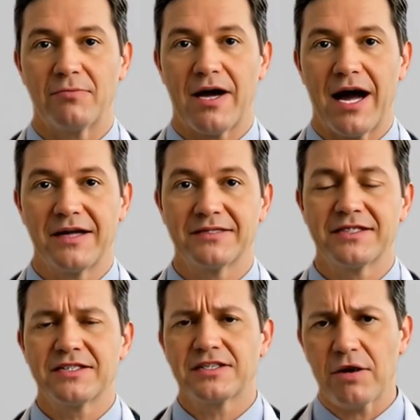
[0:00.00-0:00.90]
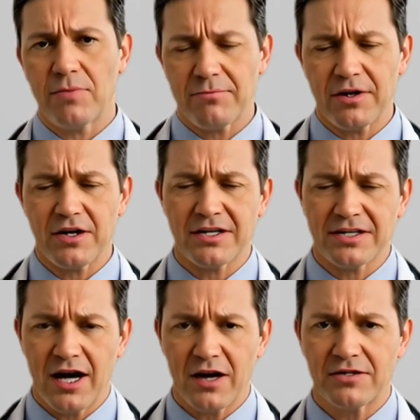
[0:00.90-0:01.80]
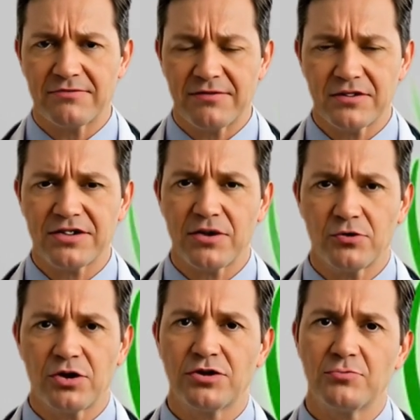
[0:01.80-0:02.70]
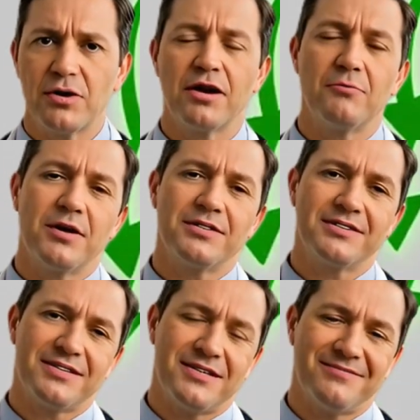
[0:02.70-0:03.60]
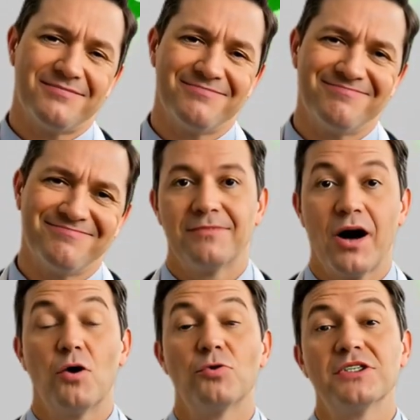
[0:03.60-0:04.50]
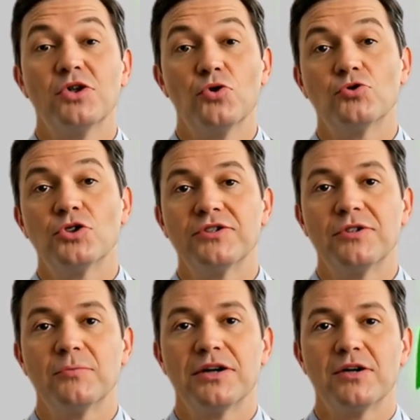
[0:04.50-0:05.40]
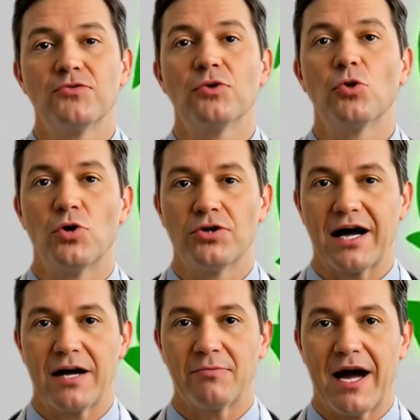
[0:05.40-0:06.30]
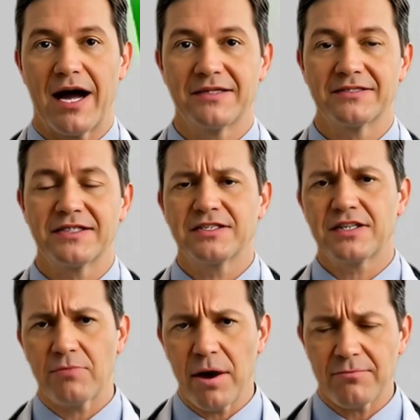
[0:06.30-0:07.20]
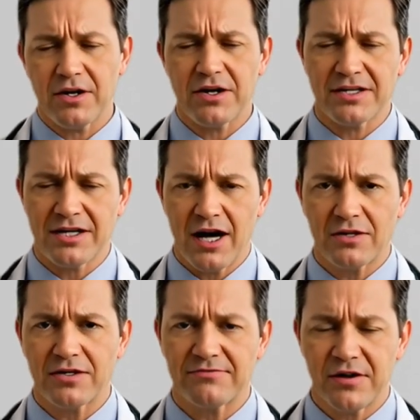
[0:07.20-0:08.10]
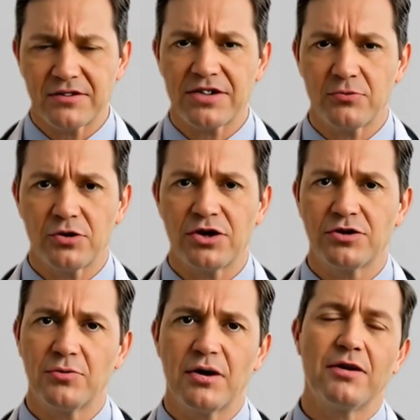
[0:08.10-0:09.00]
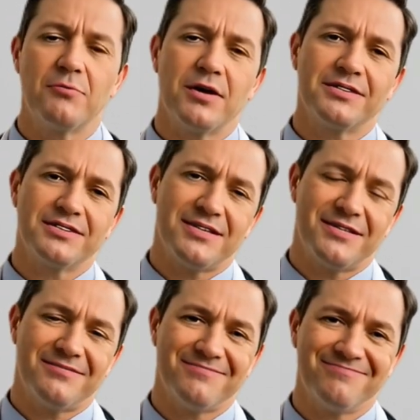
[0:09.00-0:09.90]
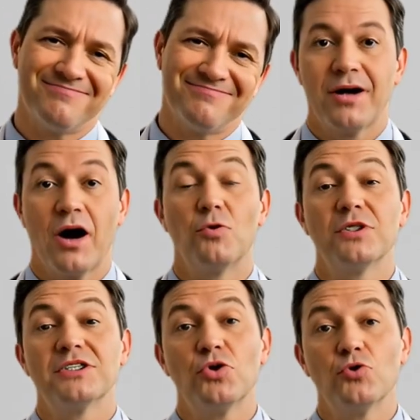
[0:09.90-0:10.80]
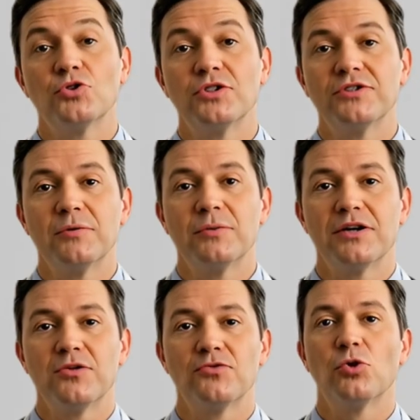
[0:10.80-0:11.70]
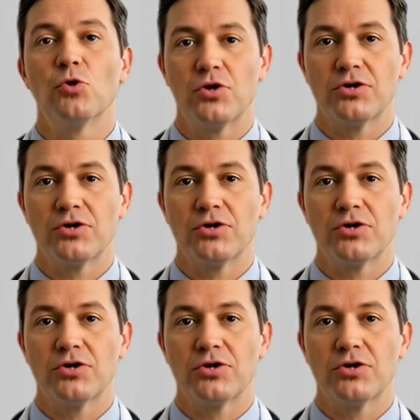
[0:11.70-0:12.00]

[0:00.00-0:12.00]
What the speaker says: If balance is a concern, hold onto a wall, railing, or sturdy chair for extra support. Avoid twisting your knees or stepping too far forward or backward, as this can strain the joint.